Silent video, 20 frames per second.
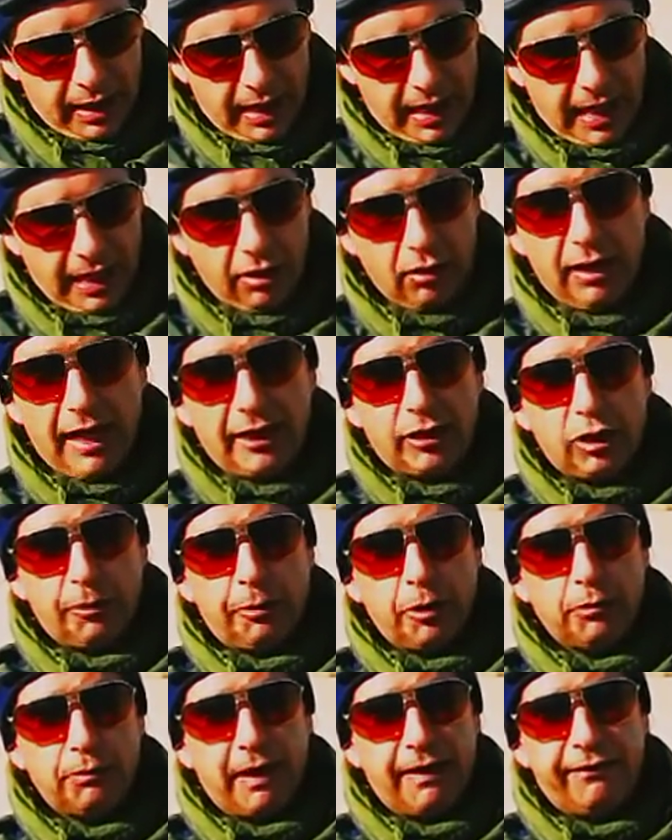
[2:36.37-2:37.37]
I don't like to
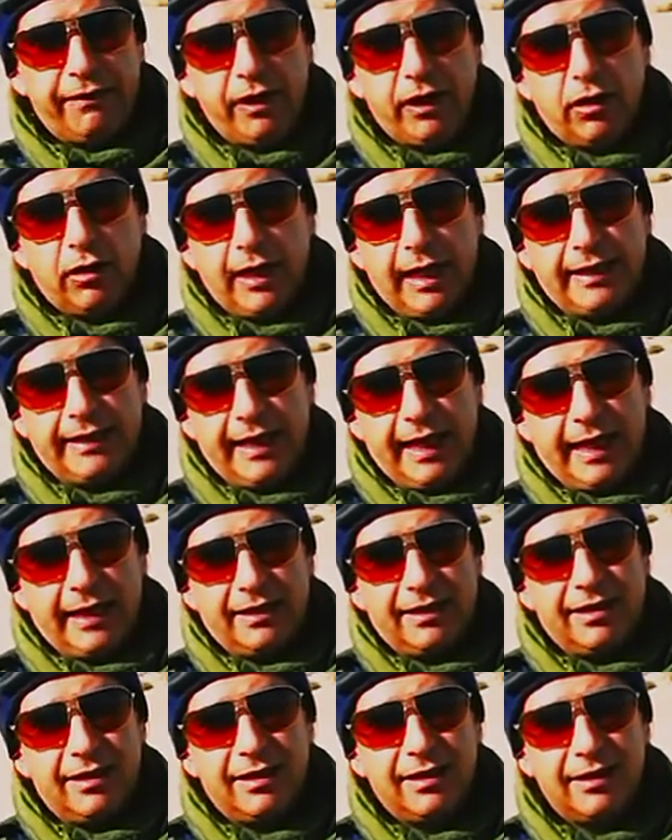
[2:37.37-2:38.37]
put my finger like that.
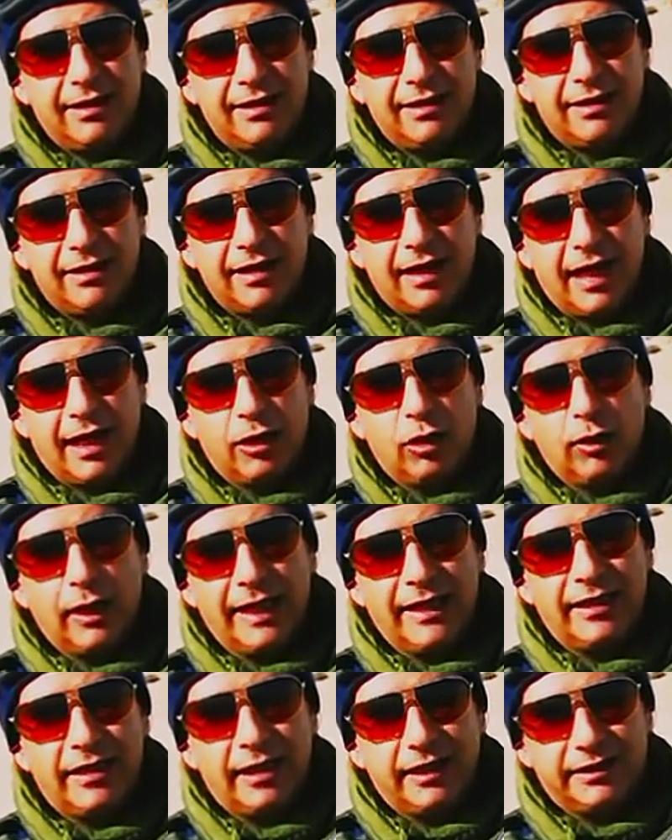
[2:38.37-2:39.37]
I go
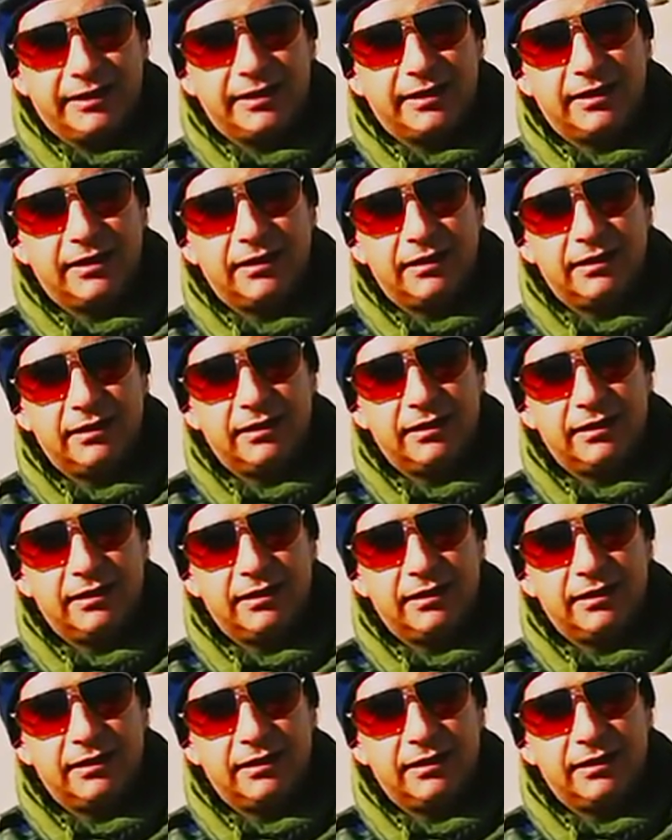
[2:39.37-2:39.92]
like this.